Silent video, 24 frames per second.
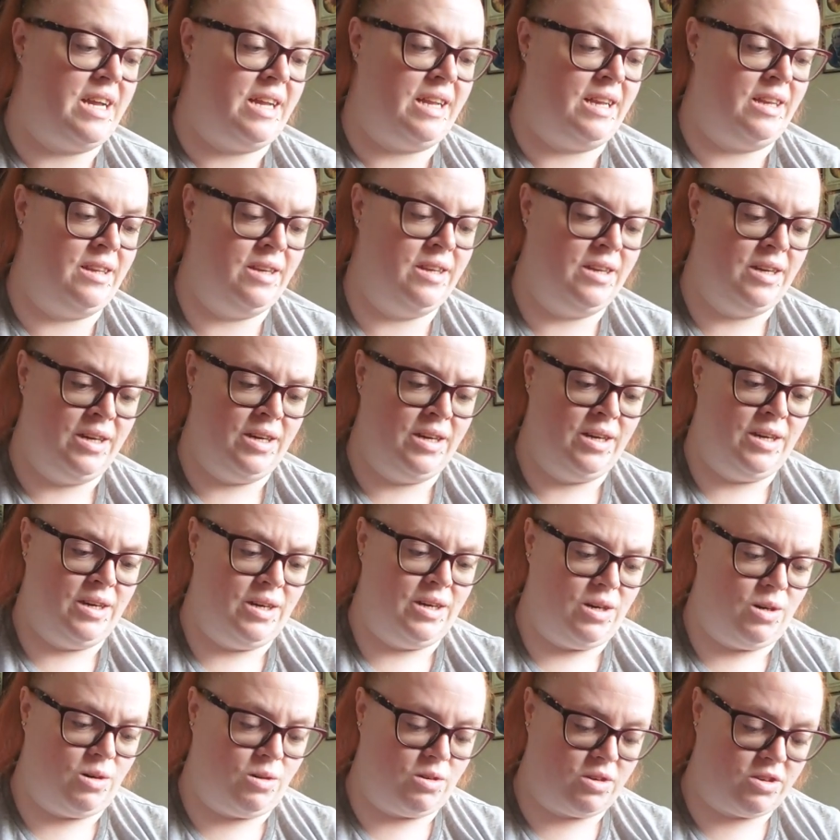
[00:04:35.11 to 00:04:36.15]
in
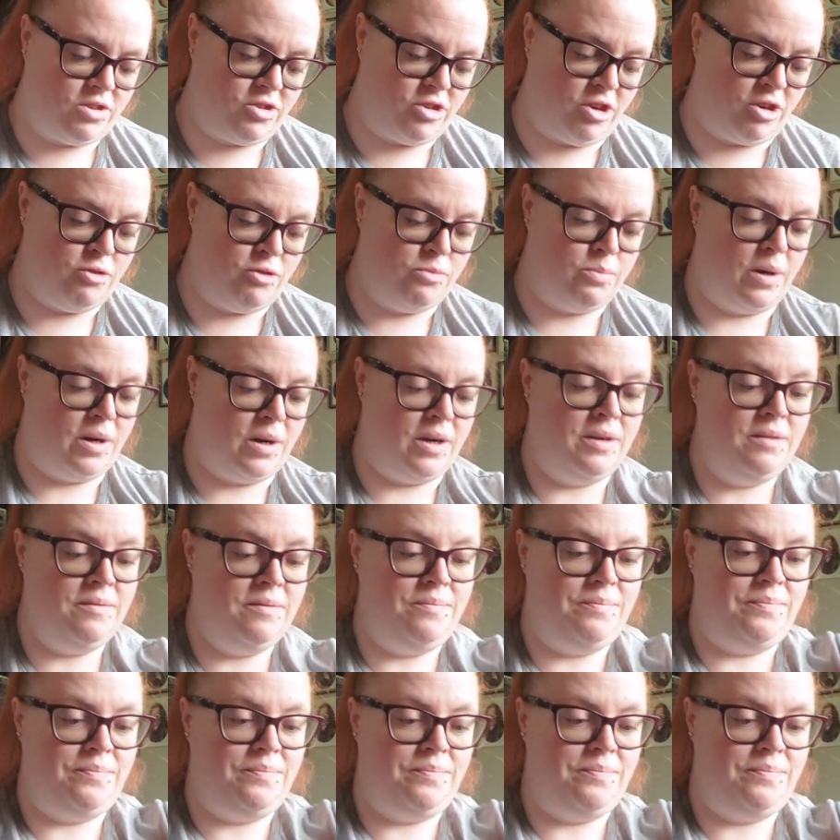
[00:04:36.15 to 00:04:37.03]
October.